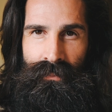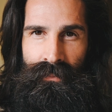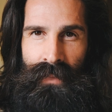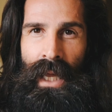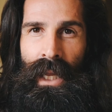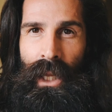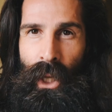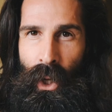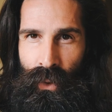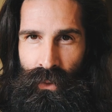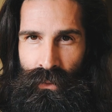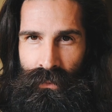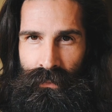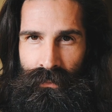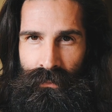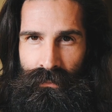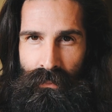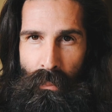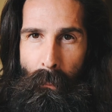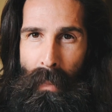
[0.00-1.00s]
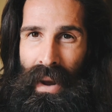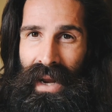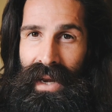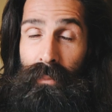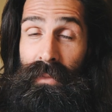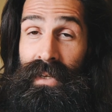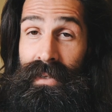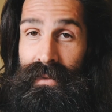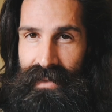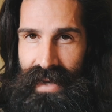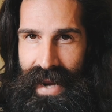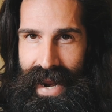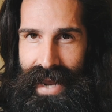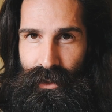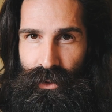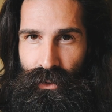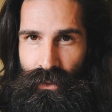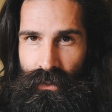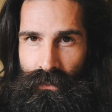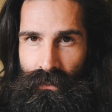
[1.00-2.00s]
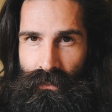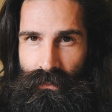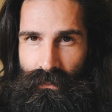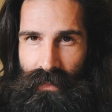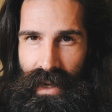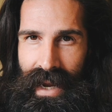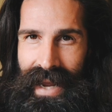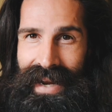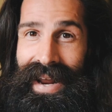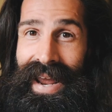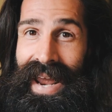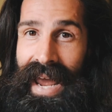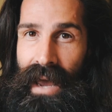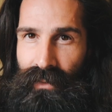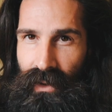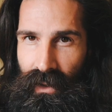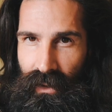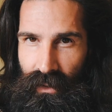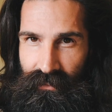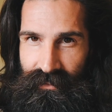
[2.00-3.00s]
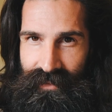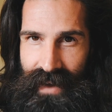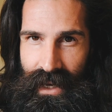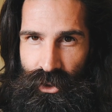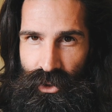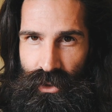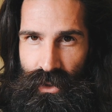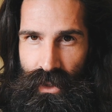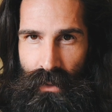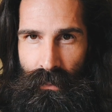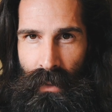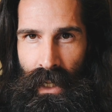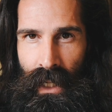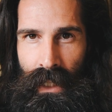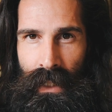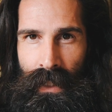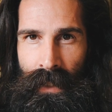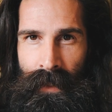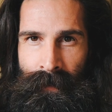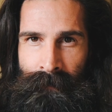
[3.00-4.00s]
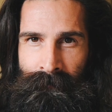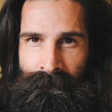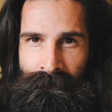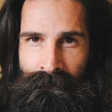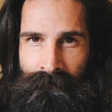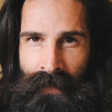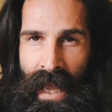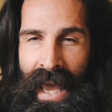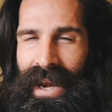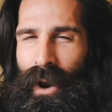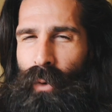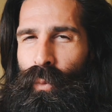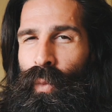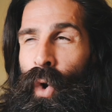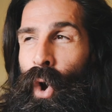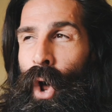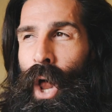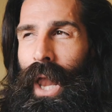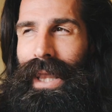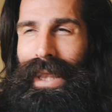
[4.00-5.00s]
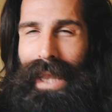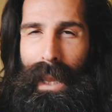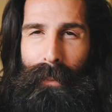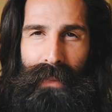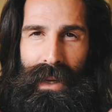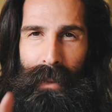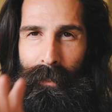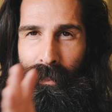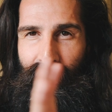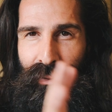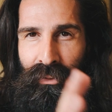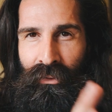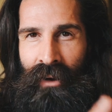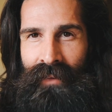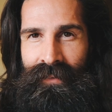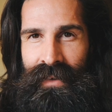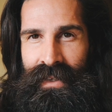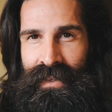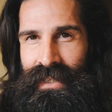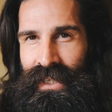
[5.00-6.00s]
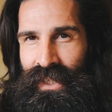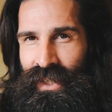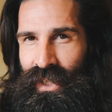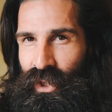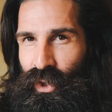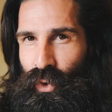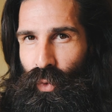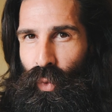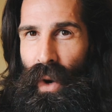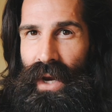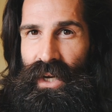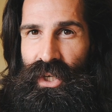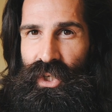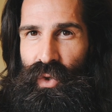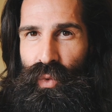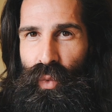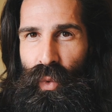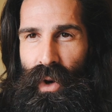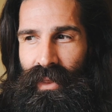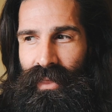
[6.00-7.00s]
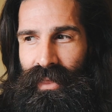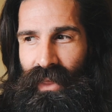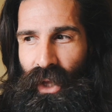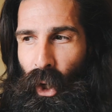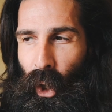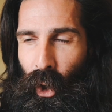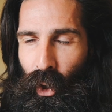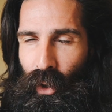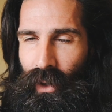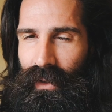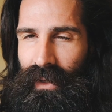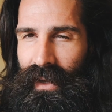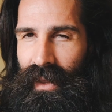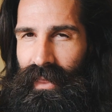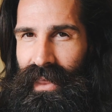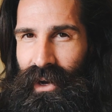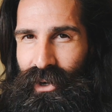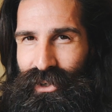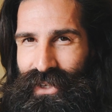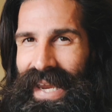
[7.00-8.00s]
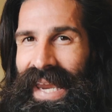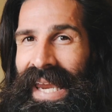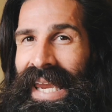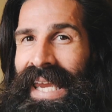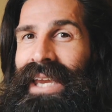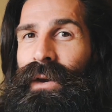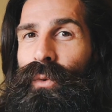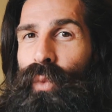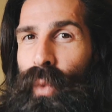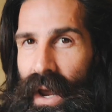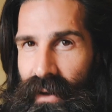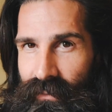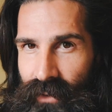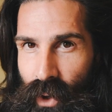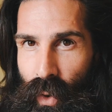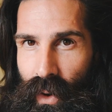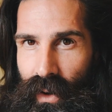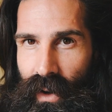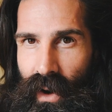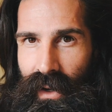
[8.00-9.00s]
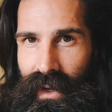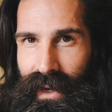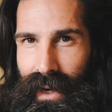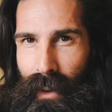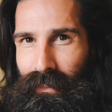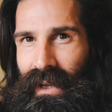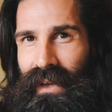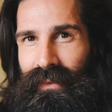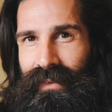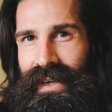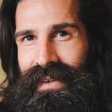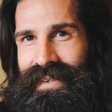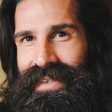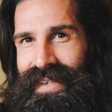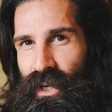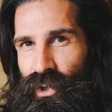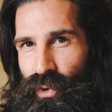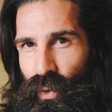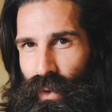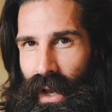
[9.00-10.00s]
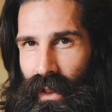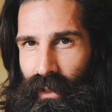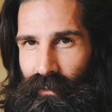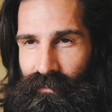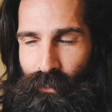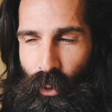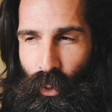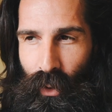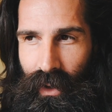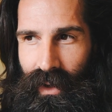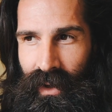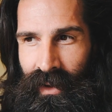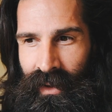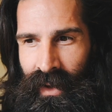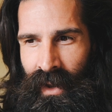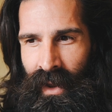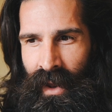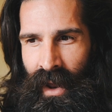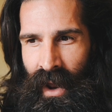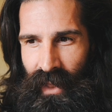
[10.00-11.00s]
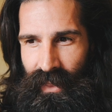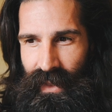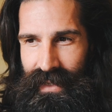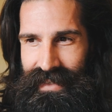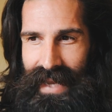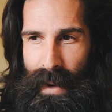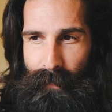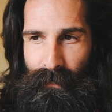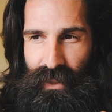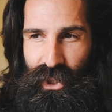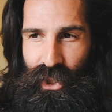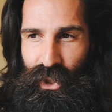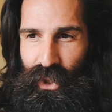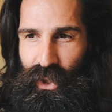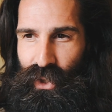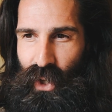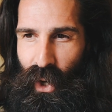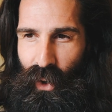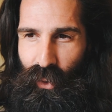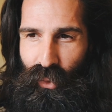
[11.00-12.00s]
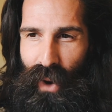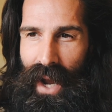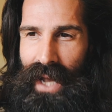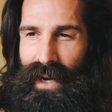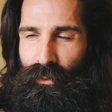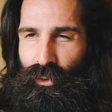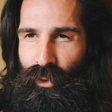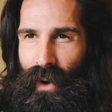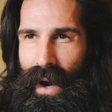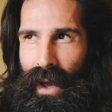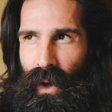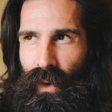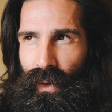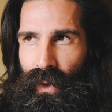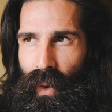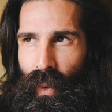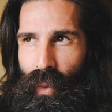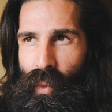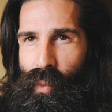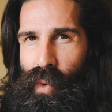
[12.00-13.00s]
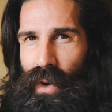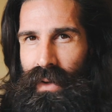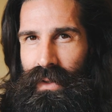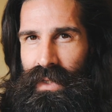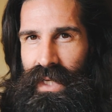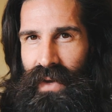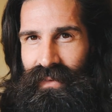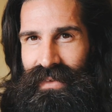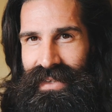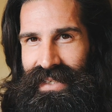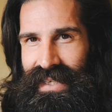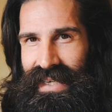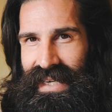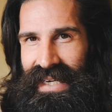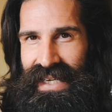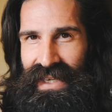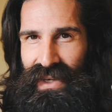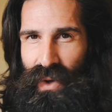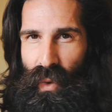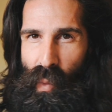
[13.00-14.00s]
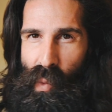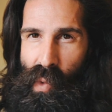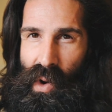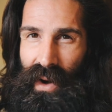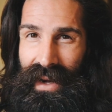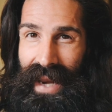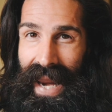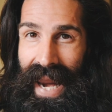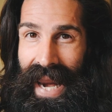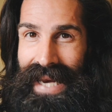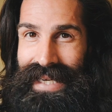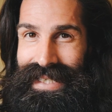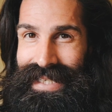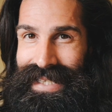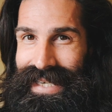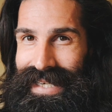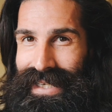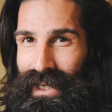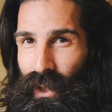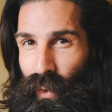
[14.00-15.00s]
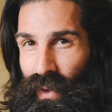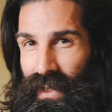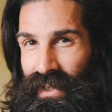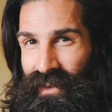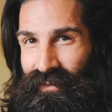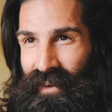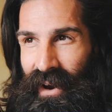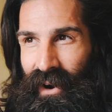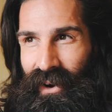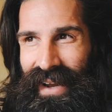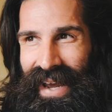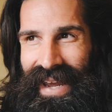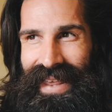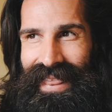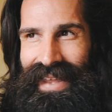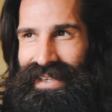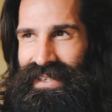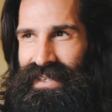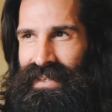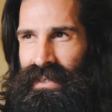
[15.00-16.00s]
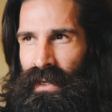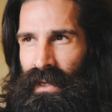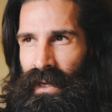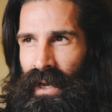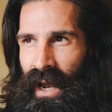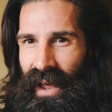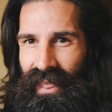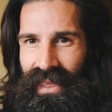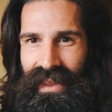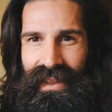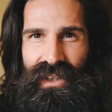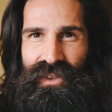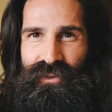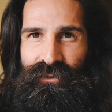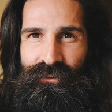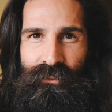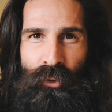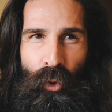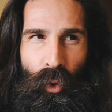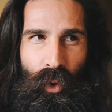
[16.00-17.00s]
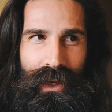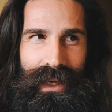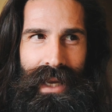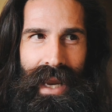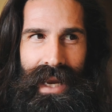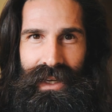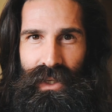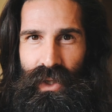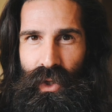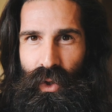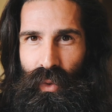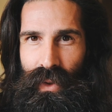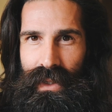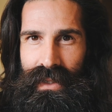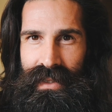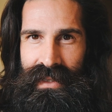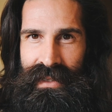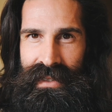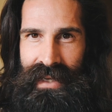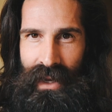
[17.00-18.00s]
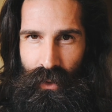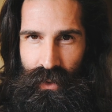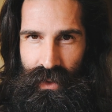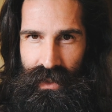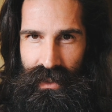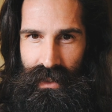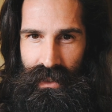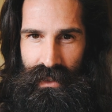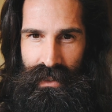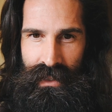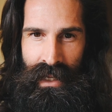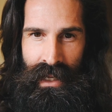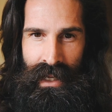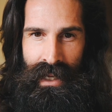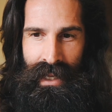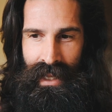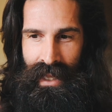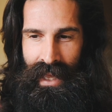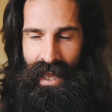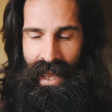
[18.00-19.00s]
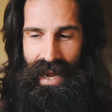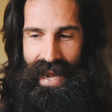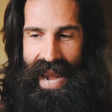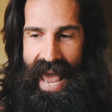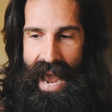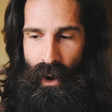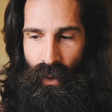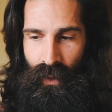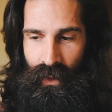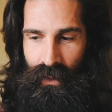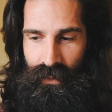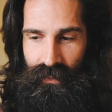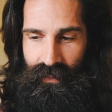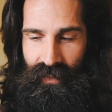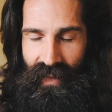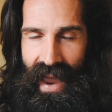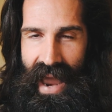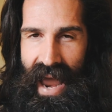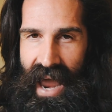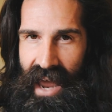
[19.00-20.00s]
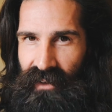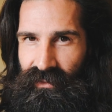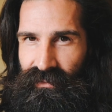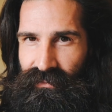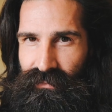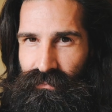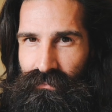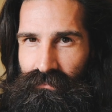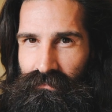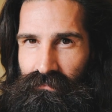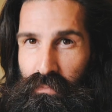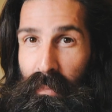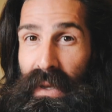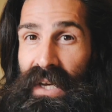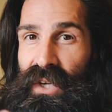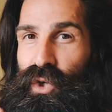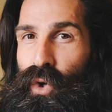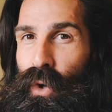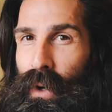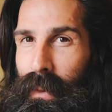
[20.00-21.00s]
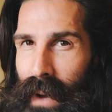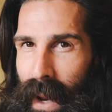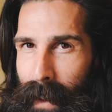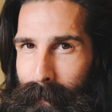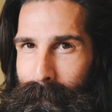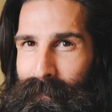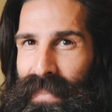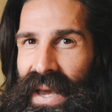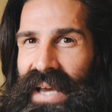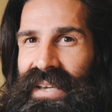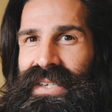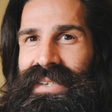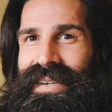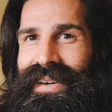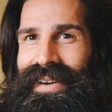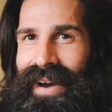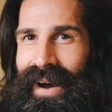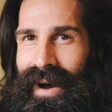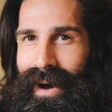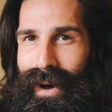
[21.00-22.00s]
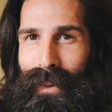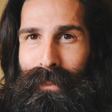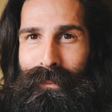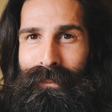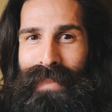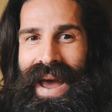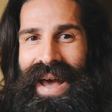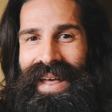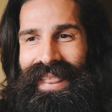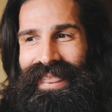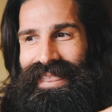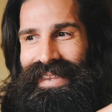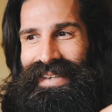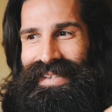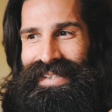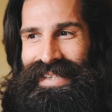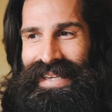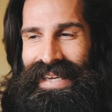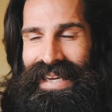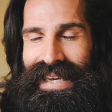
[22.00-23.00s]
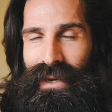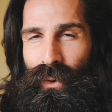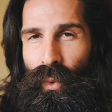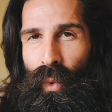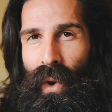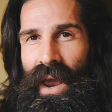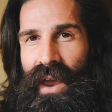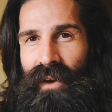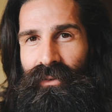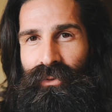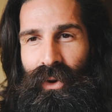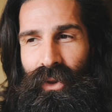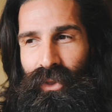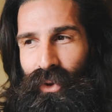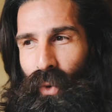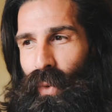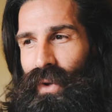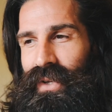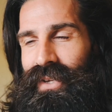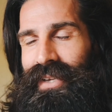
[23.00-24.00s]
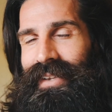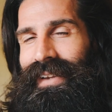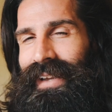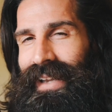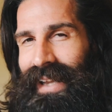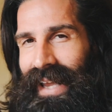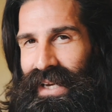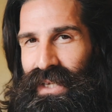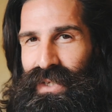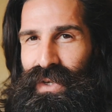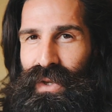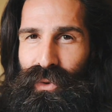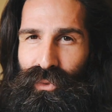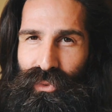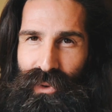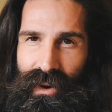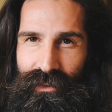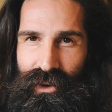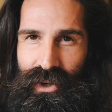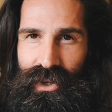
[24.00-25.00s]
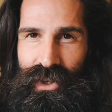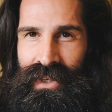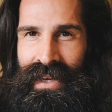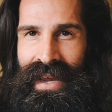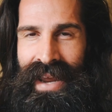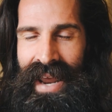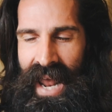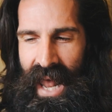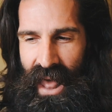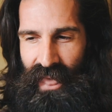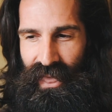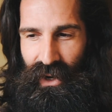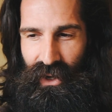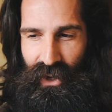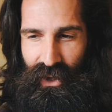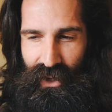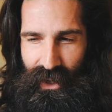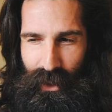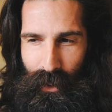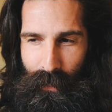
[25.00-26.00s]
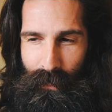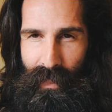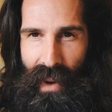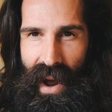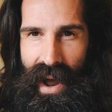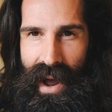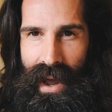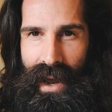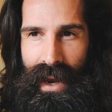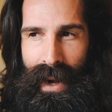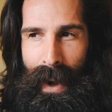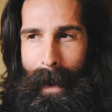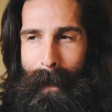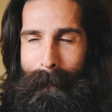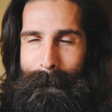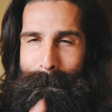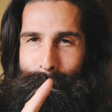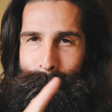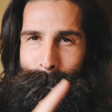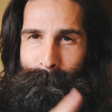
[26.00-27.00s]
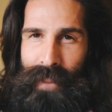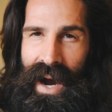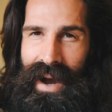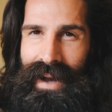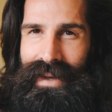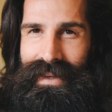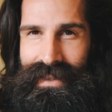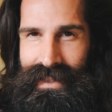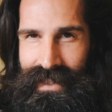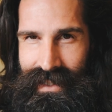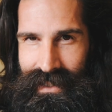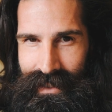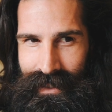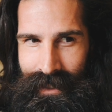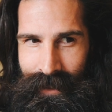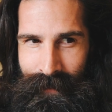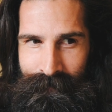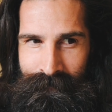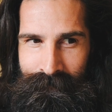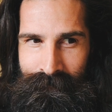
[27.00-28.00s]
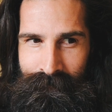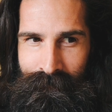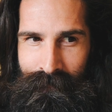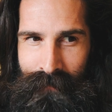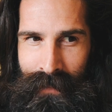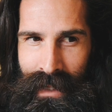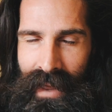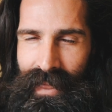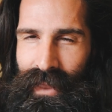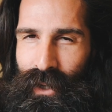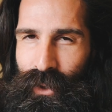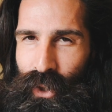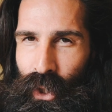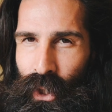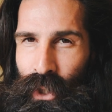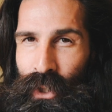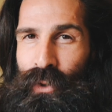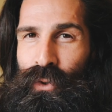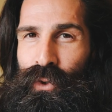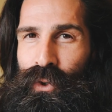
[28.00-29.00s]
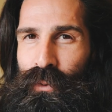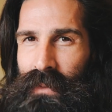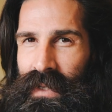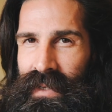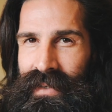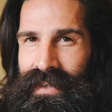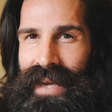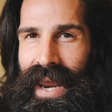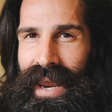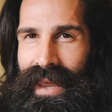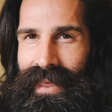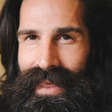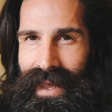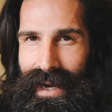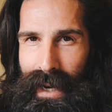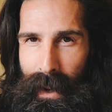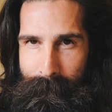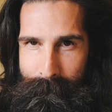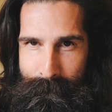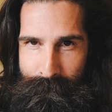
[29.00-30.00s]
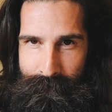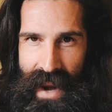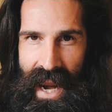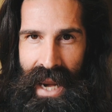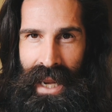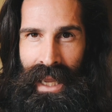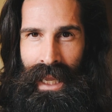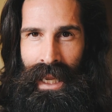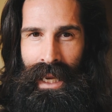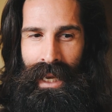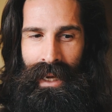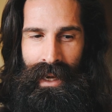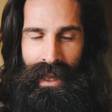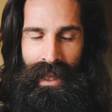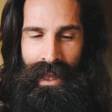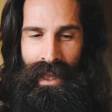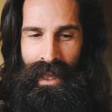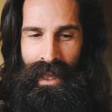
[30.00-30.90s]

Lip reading: Hello, my name is Daniel, and I have a confession to make. Now, let me preface the situation with currently there's a heat wave going on, and I'm living in Central California. The temperatures are right around 117 to 118 degrees Fahrenheit. I think that's 48 degrees Celsius. Now, I've been doing my best to combat this heat wave with going to the lakes and the rivers that are nearby, but there's a huge mistake that I'm making,